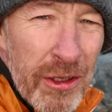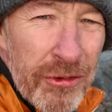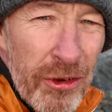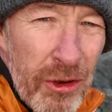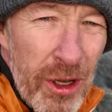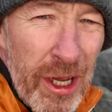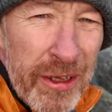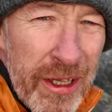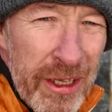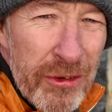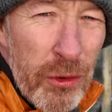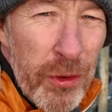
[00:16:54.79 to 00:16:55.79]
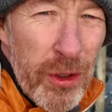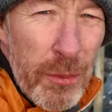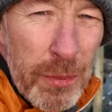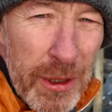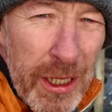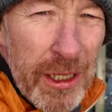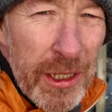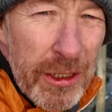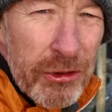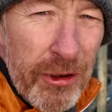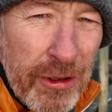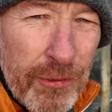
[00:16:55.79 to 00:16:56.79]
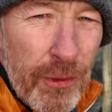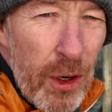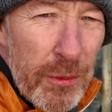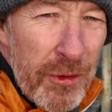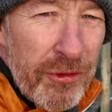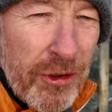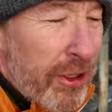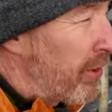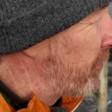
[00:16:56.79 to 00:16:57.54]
so I think it's going to completely transform the scene.